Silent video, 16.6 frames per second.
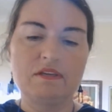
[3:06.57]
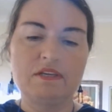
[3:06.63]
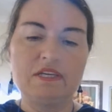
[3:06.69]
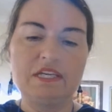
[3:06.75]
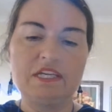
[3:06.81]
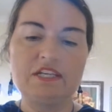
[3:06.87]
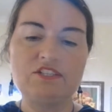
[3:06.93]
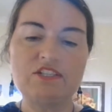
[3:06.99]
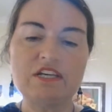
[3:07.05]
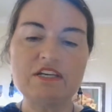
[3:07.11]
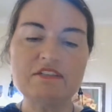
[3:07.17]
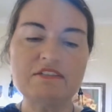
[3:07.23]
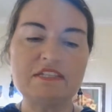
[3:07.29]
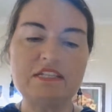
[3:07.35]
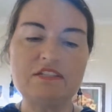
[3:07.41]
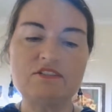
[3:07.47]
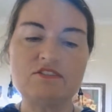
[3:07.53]
He just
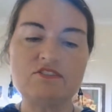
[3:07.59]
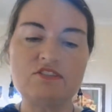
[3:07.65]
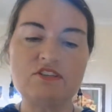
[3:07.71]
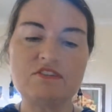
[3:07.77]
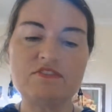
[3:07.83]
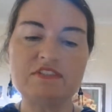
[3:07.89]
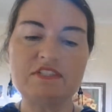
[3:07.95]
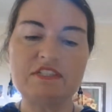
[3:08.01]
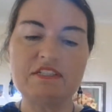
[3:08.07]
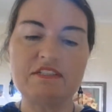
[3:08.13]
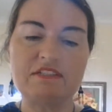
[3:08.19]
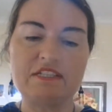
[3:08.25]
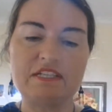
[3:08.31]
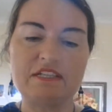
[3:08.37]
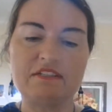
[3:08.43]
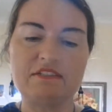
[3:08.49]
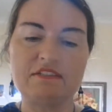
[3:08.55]
sent a servant
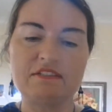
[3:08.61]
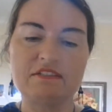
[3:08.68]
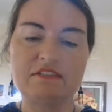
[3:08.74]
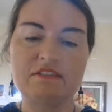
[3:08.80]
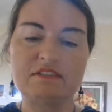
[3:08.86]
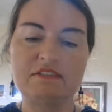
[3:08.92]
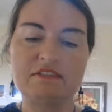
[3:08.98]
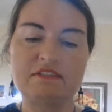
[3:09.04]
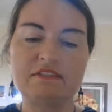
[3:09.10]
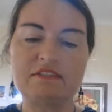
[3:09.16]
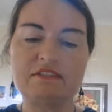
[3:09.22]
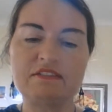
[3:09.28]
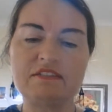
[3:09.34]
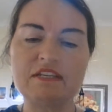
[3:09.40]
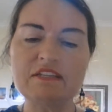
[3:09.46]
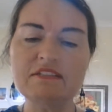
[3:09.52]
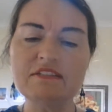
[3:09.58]
instead.
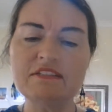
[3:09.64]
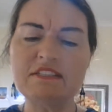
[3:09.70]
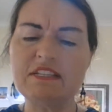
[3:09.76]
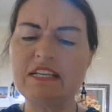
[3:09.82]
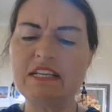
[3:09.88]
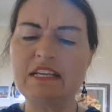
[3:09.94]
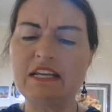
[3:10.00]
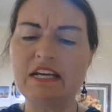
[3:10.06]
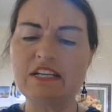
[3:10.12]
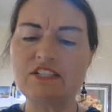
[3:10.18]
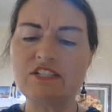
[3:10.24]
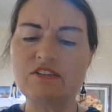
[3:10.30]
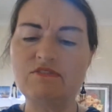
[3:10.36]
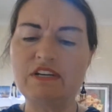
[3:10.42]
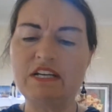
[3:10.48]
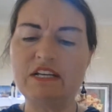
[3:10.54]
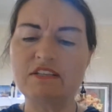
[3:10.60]
Doesn't Elisha
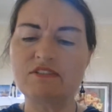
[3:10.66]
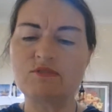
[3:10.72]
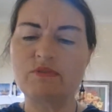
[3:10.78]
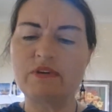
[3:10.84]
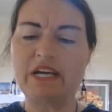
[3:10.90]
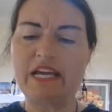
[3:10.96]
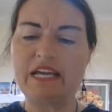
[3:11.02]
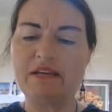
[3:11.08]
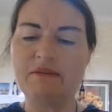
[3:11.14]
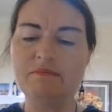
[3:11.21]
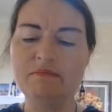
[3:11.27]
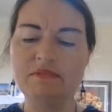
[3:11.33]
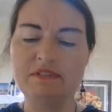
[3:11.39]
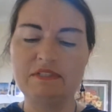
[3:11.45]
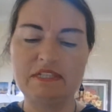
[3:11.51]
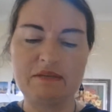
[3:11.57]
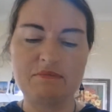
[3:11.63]
realize who I am?
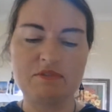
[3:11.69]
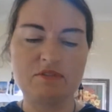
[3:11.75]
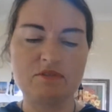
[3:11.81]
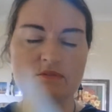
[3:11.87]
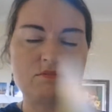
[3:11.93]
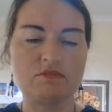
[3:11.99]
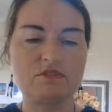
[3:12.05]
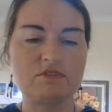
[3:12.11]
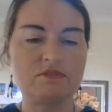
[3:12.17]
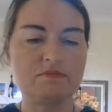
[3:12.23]
Naaman thought.